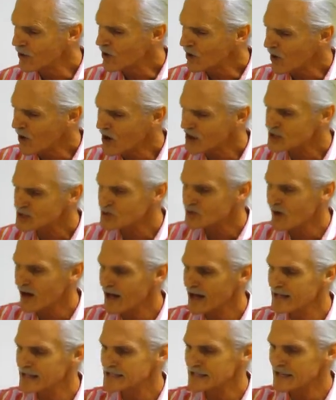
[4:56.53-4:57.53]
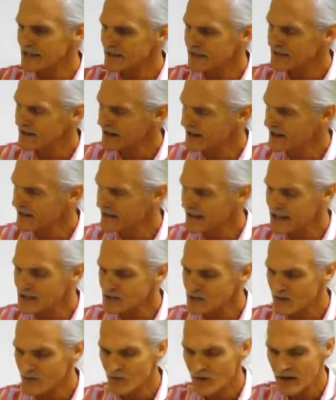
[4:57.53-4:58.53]
cost-wise and
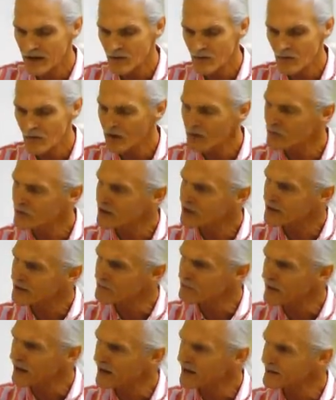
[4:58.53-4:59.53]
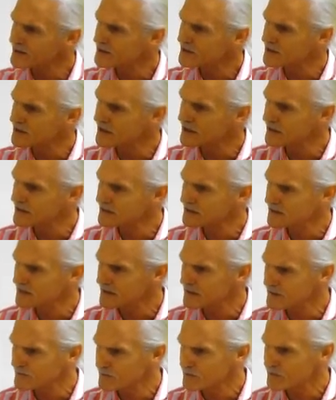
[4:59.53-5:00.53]
that sort of way, what would it compare to the
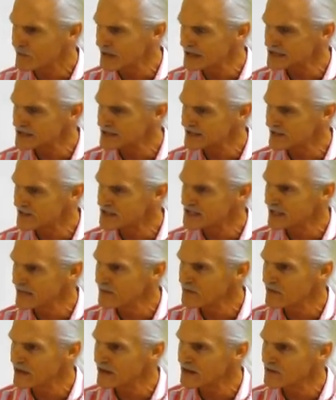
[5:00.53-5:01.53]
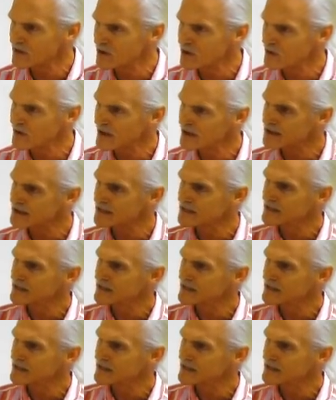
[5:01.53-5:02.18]
prices of the same thing in the U.S.?